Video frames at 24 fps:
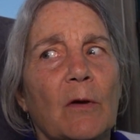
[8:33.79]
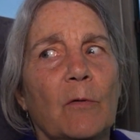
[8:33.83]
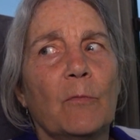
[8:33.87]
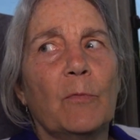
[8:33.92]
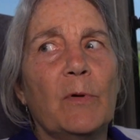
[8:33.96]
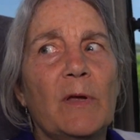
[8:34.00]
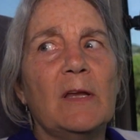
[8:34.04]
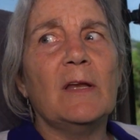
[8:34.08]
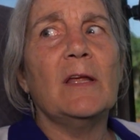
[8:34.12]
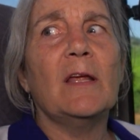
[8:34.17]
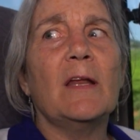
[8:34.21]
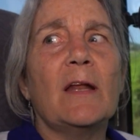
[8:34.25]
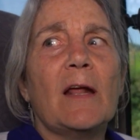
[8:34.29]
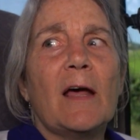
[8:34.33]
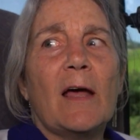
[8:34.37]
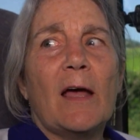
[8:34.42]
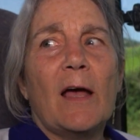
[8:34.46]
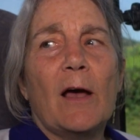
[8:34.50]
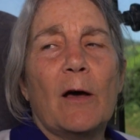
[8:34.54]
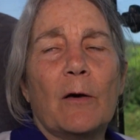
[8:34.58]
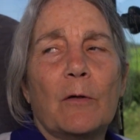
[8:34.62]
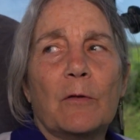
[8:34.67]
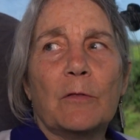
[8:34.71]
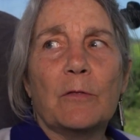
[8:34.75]
We need a
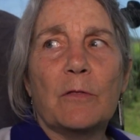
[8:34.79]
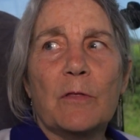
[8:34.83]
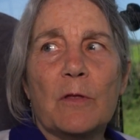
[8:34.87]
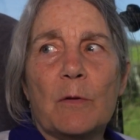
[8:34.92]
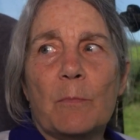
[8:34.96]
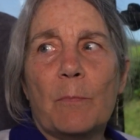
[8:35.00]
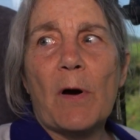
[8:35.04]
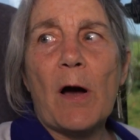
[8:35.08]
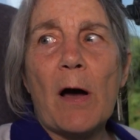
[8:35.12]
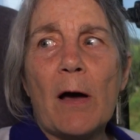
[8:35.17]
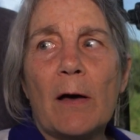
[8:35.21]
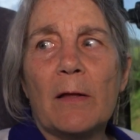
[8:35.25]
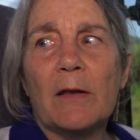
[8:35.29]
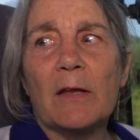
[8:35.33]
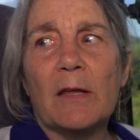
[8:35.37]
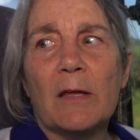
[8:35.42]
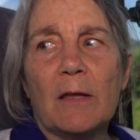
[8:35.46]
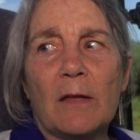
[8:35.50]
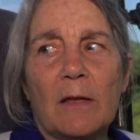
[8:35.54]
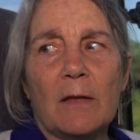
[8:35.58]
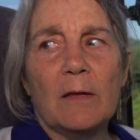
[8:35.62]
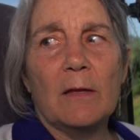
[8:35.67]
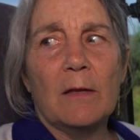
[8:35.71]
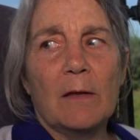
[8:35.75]
healthy
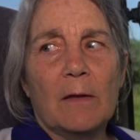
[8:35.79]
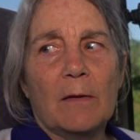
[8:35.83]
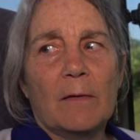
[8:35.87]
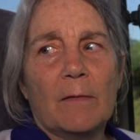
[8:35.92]
body.